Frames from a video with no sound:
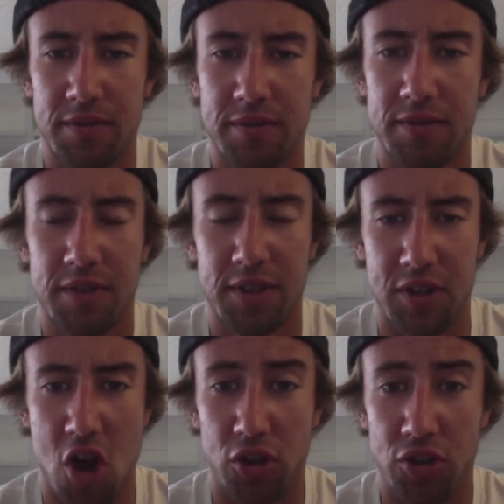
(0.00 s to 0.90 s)
this
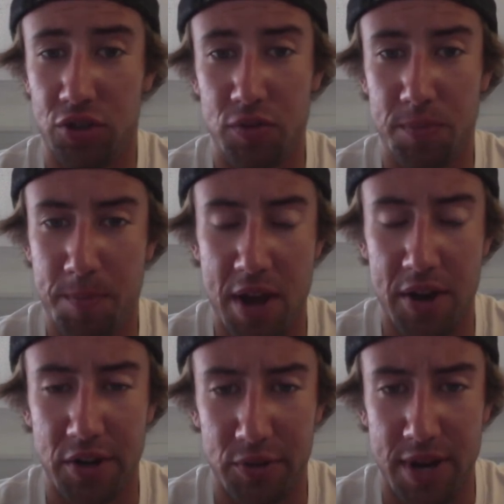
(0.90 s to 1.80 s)
knowledge to better
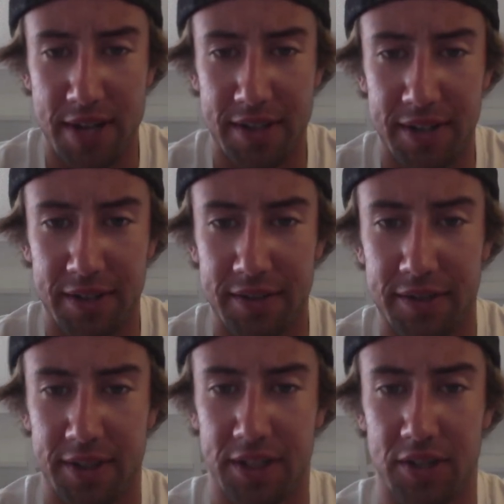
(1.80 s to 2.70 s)
your racing
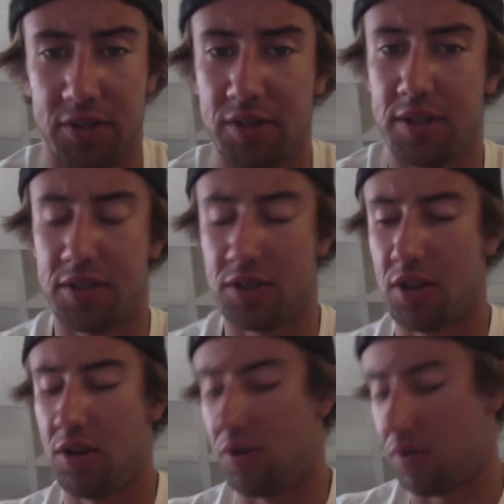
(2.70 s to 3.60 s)
skills.
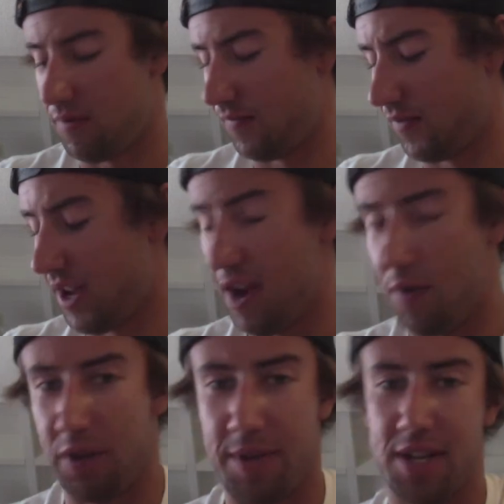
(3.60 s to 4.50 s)
So today
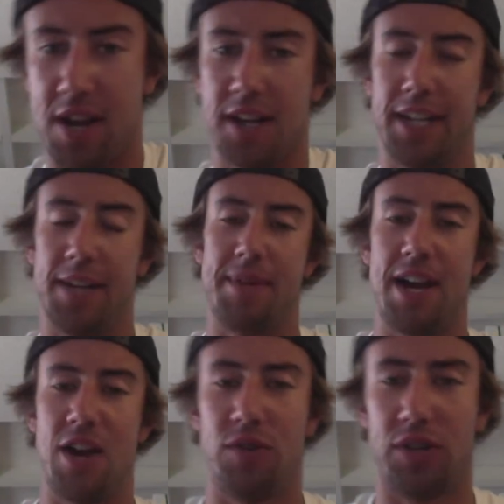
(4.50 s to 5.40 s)
we're going to be talking
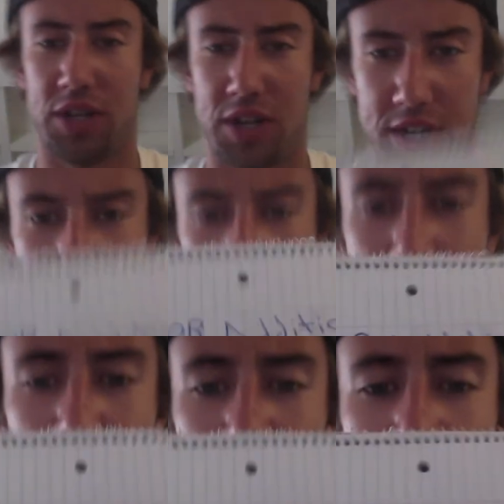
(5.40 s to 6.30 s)
about
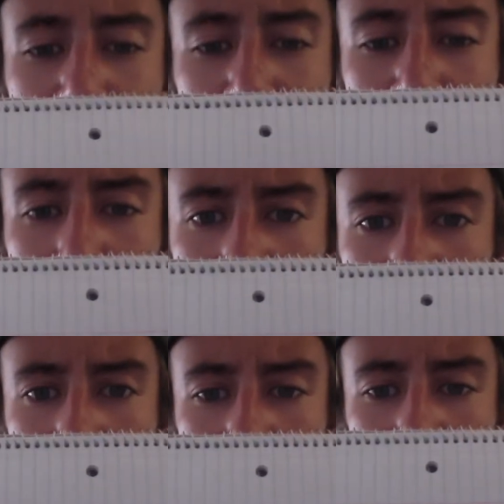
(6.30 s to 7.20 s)

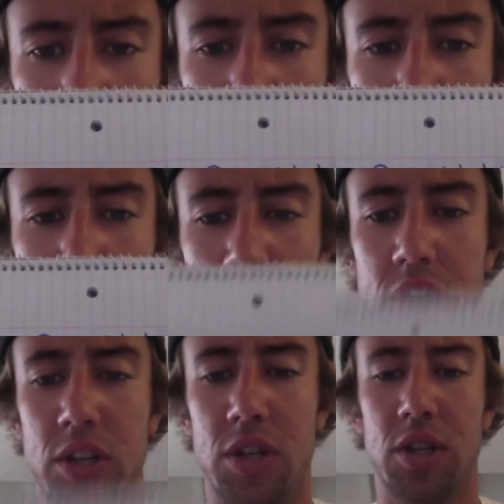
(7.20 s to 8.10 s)
Vector
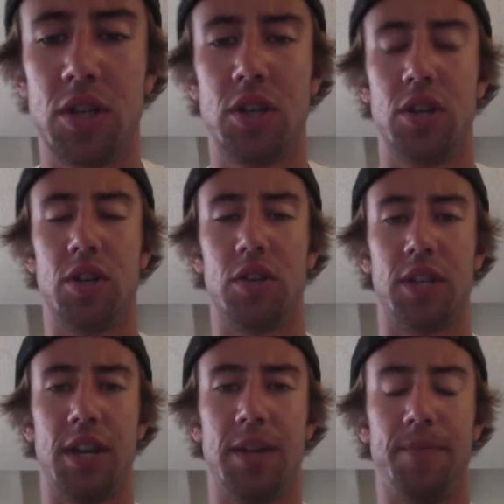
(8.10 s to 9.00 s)
Addition. Okay.